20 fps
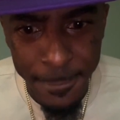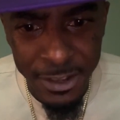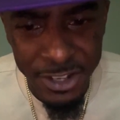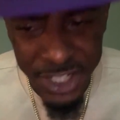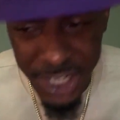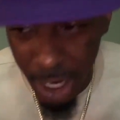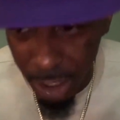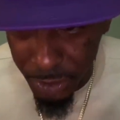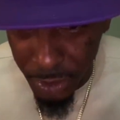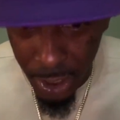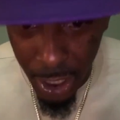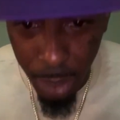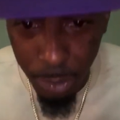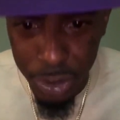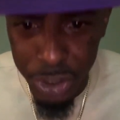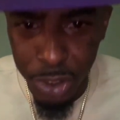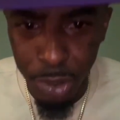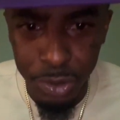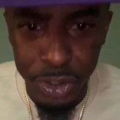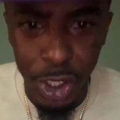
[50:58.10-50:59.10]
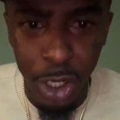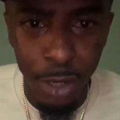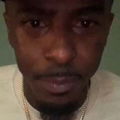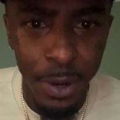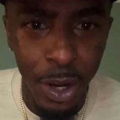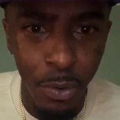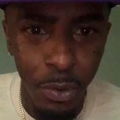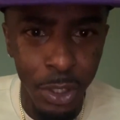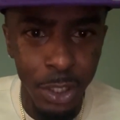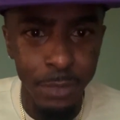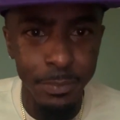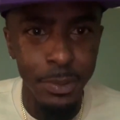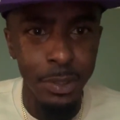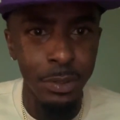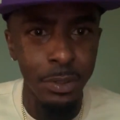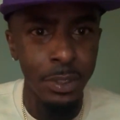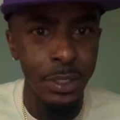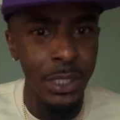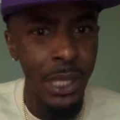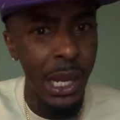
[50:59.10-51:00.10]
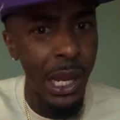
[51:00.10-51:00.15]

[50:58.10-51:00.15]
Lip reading: See, y'all thought I was just going to talk about one community.